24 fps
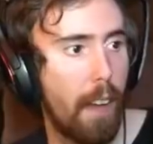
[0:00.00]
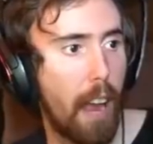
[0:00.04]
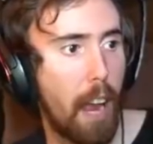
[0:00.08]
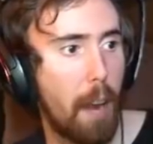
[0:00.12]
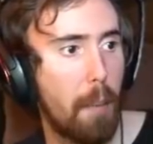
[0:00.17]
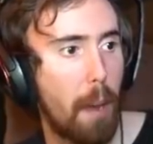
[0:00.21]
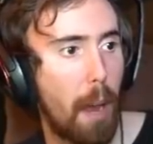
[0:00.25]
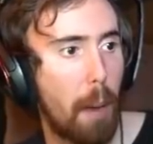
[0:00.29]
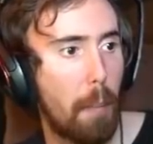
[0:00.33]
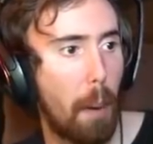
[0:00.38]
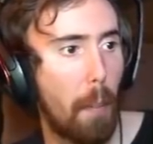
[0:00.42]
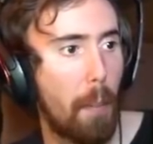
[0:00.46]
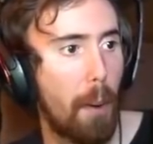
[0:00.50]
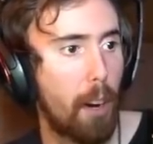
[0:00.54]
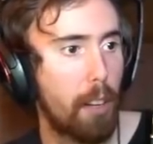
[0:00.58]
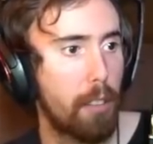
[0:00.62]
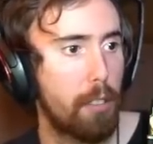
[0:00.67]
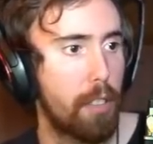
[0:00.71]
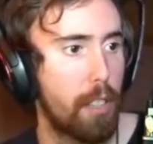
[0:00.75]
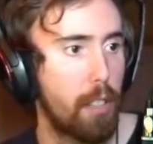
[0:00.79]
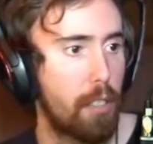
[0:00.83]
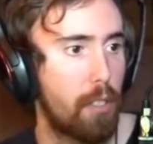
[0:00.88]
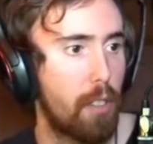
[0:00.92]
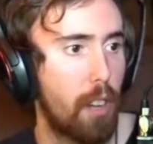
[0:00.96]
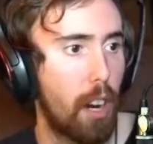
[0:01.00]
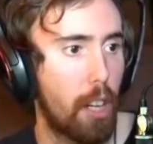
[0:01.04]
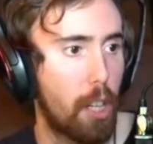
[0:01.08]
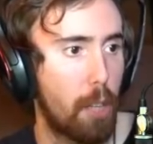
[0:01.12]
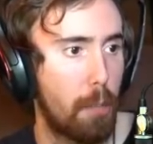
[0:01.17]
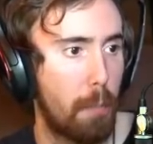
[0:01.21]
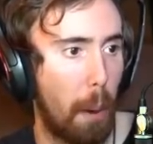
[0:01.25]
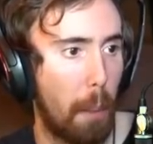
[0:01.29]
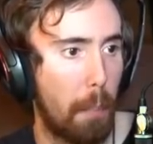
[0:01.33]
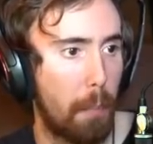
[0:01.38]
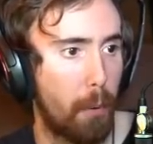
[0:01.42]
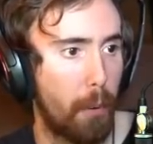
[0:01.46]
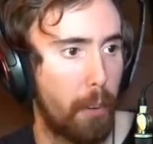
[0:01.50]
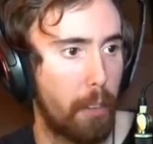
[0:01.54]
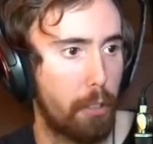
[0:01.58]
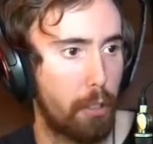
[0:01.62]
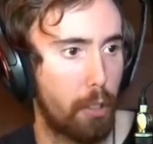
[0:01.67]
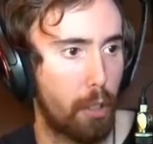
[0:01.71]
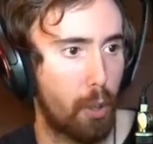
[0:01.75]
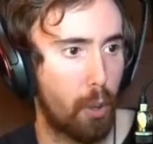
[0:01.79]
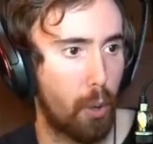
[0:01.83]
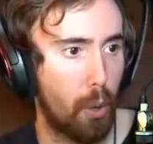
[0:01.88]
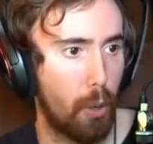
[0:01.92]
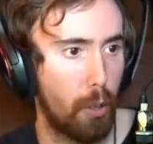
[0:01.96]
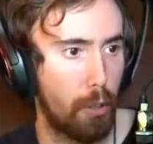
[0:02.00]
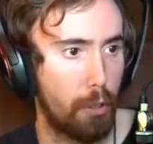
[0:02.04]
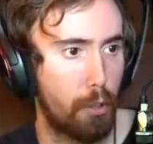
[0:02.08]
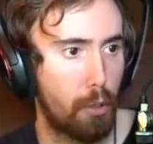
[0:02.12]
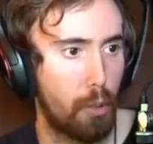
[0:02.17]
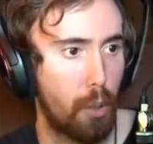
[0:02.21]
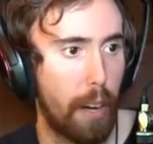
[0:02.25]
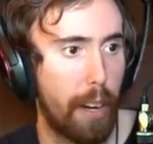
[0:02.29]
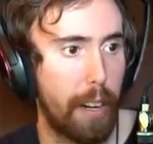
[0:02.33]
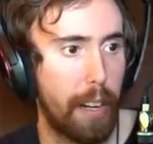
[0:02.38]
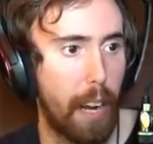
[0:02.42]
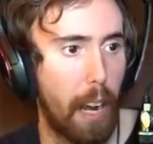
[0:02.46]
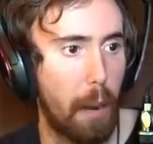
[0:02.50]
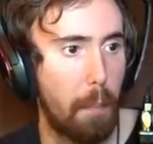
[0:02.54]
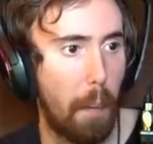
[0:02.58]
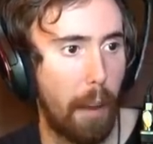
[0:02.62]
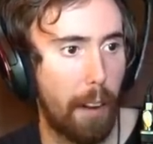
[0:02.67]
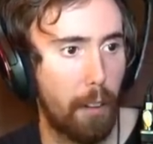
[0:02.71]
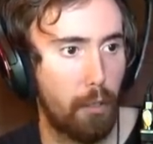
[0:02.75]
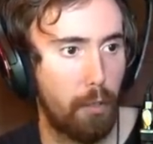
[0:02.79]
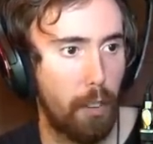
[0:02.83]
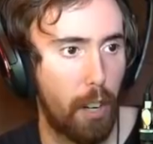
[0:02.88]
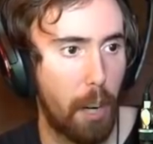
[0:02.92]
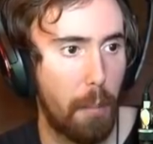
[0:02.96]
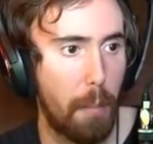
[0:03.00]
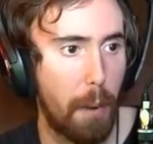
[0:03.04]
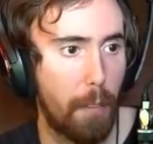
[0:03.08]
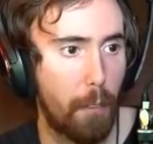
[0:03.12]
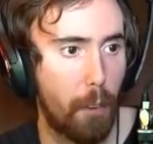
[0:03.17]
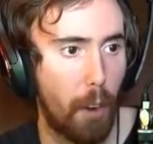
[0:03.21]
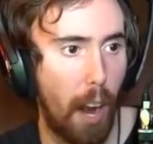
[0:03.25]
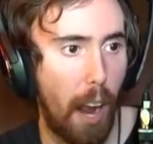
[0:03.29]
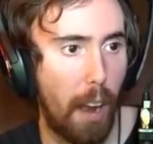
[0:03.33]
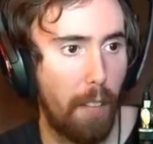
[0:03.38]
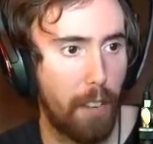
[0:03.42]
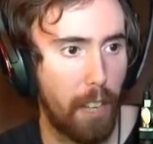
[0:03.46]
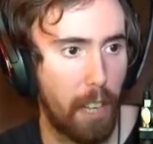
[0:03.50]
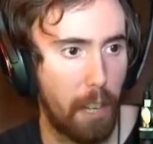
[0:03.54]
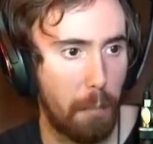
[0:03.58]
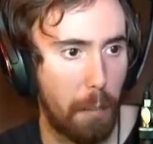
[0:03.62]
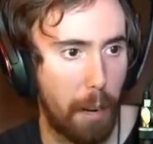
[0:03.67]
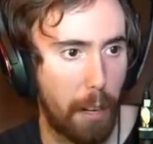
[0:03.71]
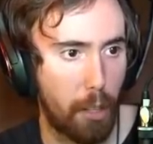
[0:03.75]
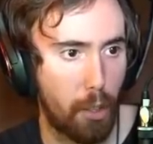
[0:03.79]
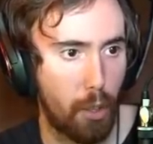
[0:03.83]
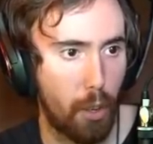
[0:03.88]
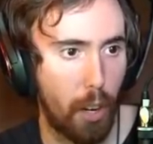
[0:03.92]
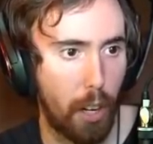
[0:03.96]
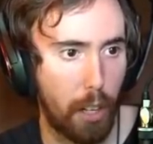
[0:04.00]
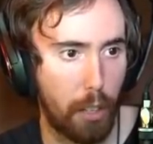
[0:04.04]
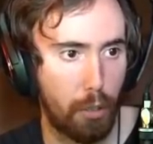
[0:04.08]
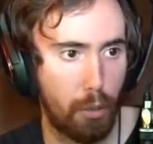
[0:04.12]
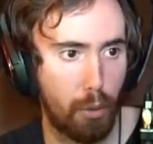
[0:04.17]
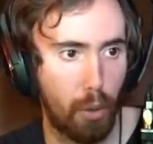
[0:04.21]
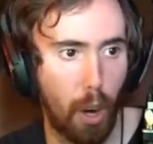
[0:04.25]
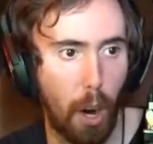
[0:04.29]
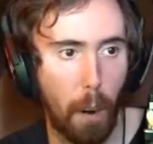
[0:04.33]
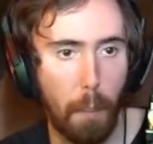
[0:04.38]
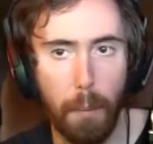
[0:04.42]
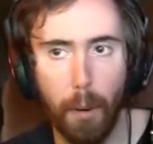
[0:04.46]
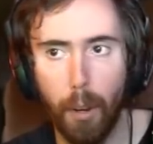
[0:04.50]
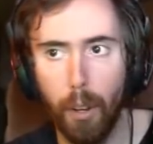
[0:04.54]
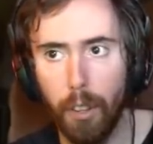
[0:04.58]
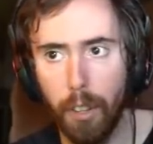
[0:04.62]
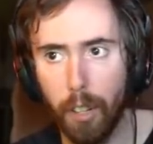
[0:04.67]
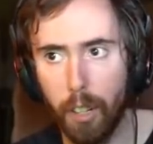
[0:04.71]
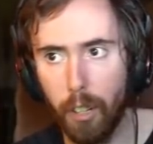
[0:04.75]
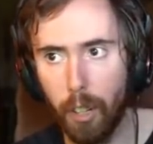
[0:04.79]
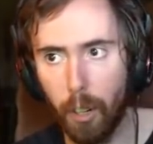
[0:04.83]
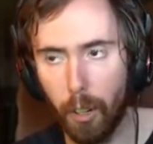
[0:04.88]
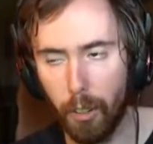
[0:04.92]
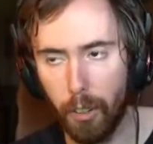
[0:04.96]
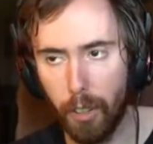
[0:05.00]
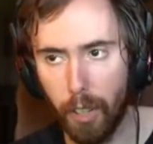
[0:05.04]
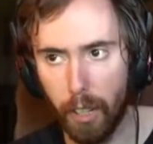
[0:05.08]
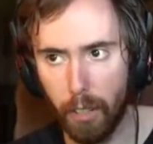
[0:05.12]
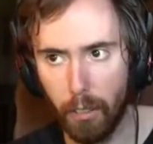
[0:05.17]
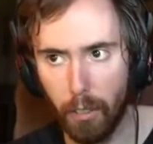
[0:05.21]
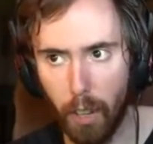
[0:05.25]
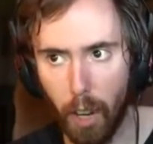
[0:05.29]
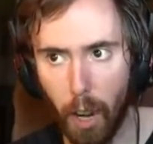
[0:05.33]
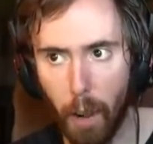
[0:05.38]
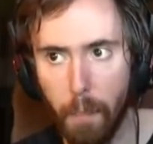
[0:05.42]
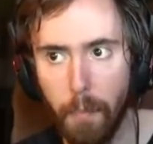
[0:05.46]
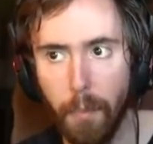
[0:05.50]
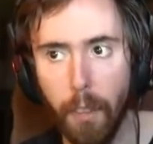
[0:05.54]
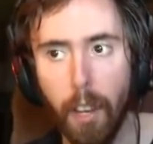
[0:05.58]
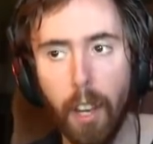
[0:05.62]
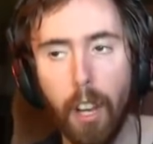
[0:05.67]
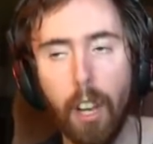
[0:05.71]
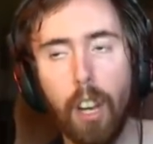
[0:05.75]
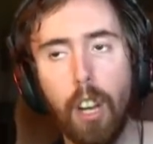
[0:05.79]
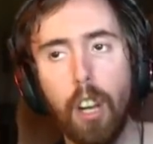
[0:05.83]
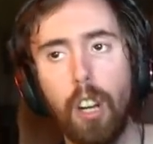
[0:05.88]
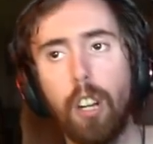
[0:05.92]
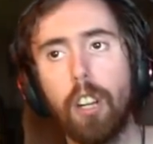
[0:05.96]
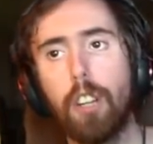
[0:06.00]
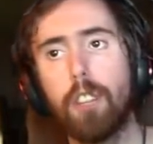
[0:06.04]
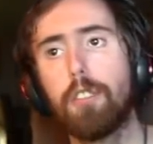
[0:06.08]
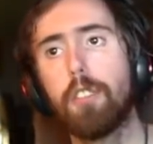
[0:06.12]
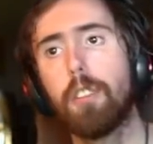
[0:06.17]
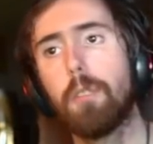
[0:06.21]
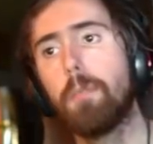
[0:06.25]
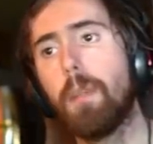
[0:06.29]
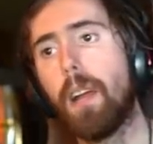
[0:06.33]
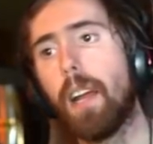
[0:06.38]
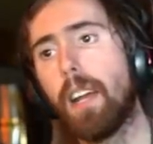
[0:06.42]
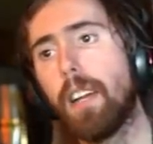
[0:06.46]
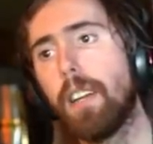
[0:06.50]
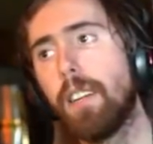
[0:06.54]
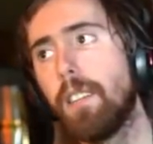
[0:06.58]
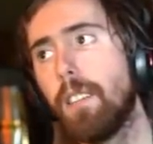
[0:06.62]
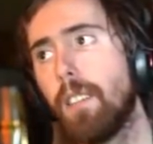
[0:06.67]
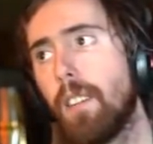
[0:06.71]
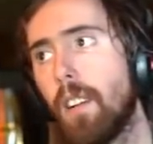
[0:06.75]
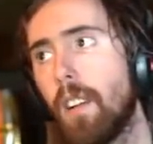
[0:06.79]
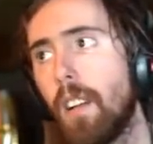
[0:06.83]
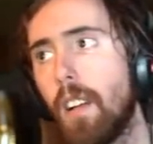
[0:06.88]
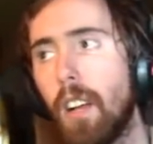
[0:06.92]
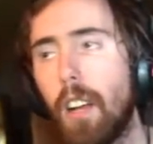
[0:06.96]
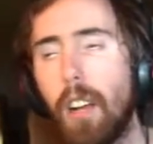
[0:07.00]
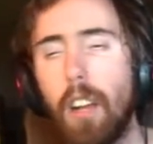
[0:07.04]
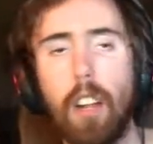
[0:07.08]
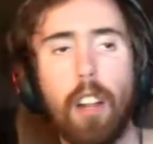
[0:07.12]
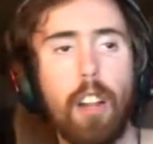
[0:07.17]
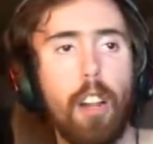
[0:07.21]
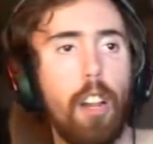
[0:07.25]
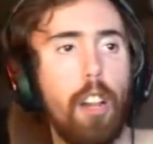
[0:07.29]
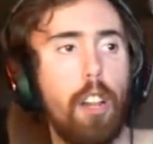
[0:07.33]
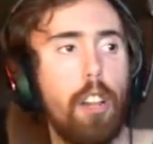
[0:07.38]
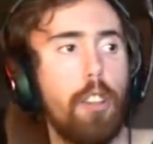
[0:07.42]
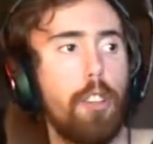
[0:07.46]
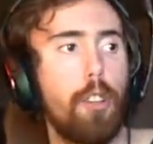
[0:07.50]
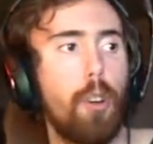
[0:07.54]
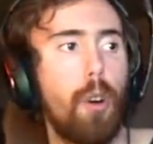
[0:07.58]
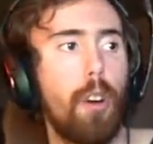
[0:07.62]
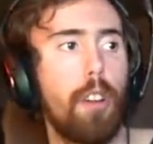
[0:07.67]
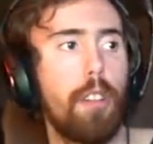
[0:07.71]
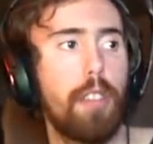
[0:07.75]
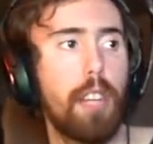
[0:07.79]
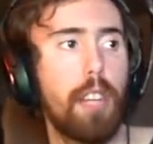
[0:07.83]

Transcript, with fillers: Hey man, my boss thinks Dr. Pepper is a girl's drink and makes fun of me for having it in my truck. Straw poll to clear things up. Listen, man. The only